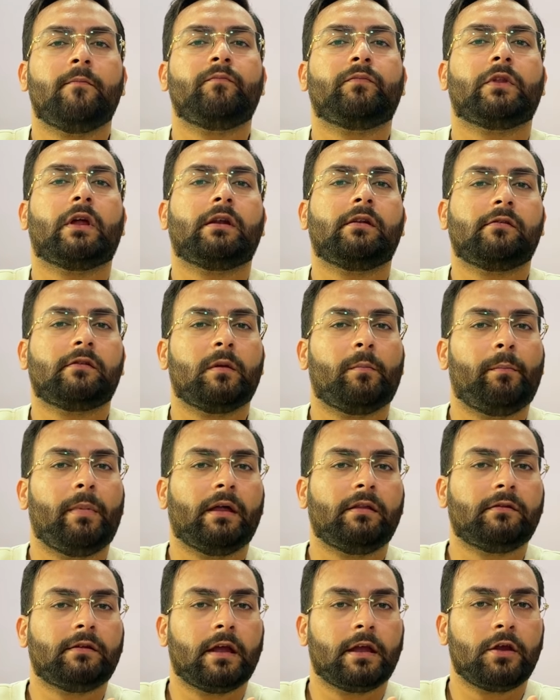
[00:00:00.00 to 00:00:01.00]
That is the
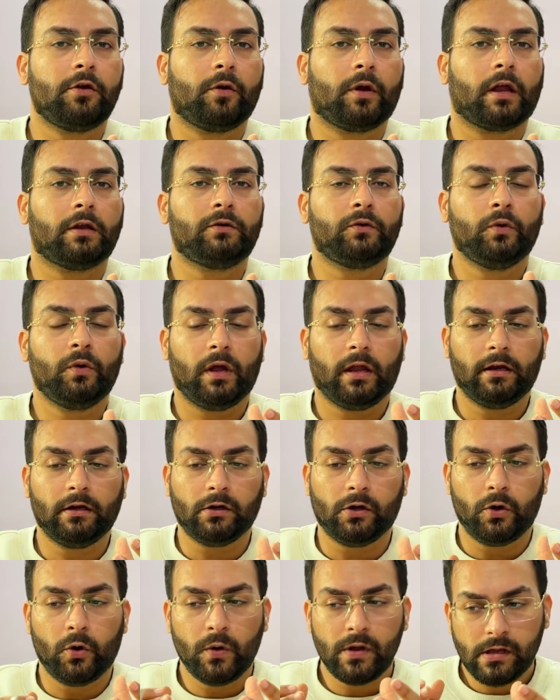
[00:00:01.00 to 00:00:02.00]
best thing you can do.
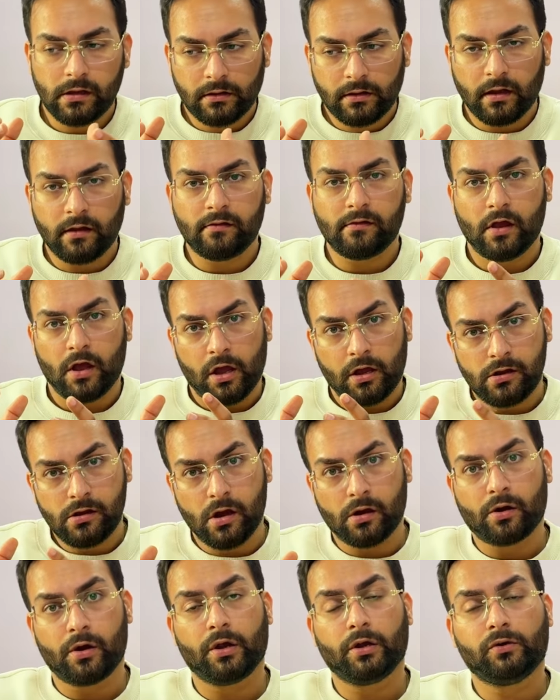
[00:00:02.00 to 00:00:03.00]
In doing this, you
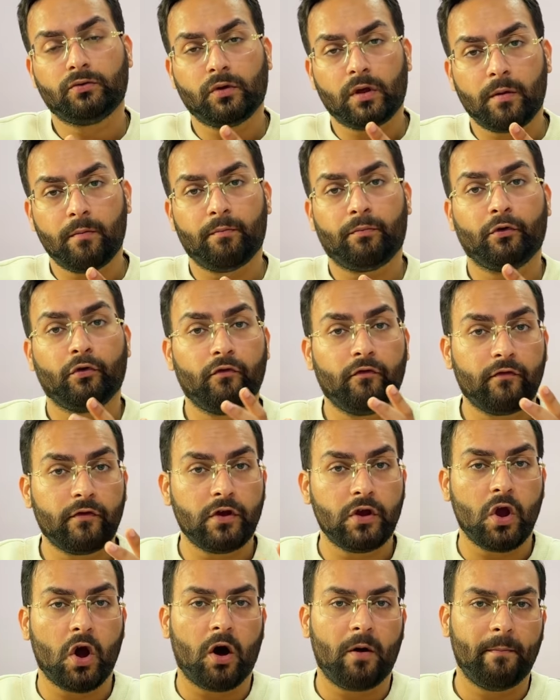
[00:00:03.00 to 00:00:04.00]
are going to
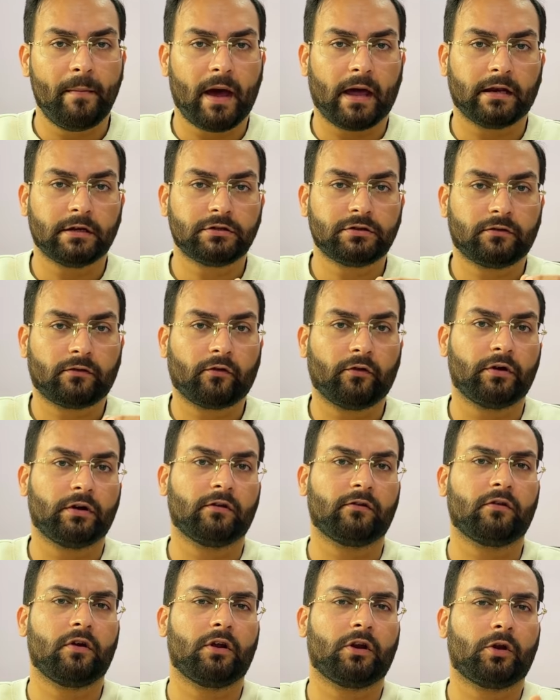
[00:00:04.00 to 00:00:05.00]
improve your marriage. So it
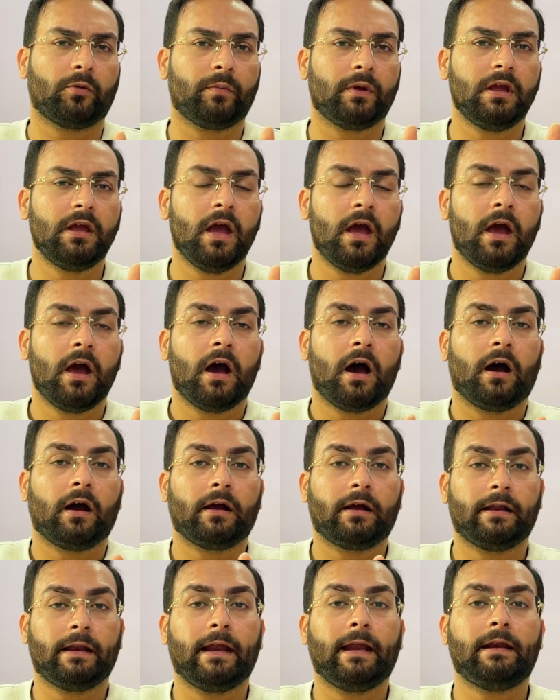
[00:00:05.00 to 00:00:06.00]
is going to be a
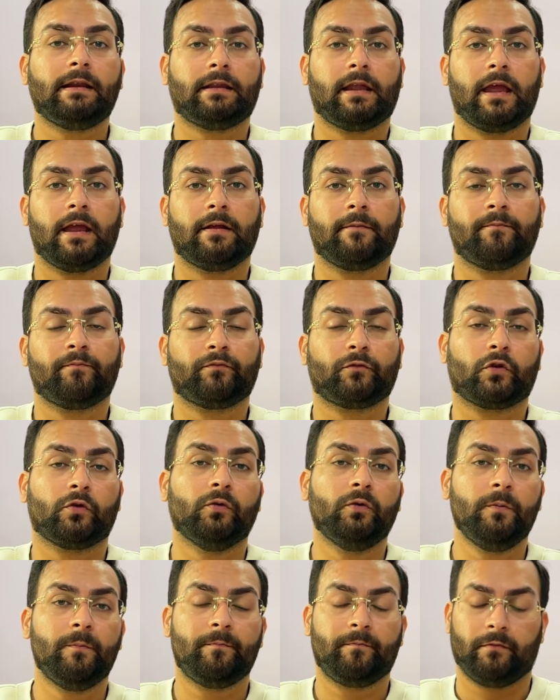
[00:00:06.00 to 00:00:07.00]
great thing
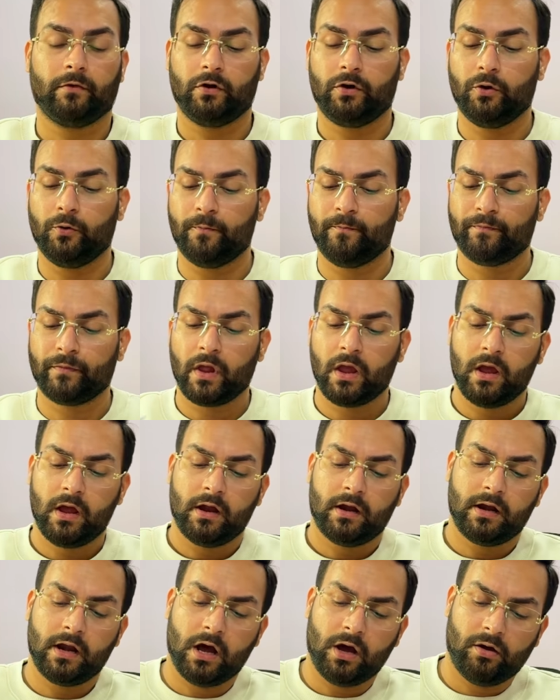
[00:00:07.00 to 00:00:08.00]
to do.
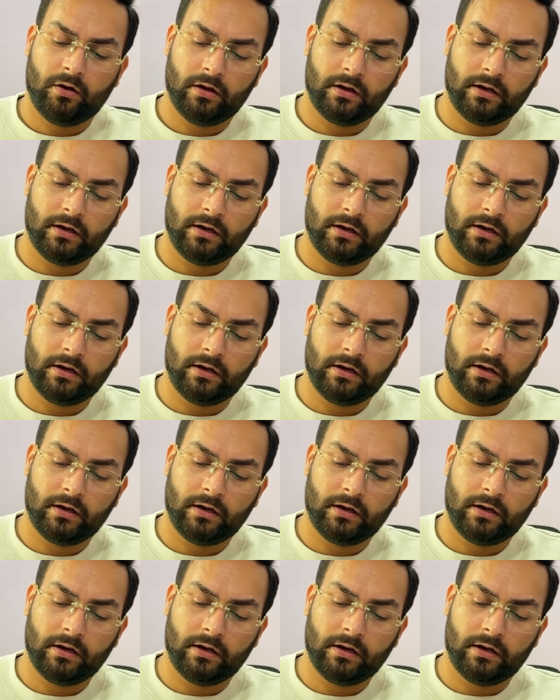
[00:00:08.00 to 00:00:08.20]
Now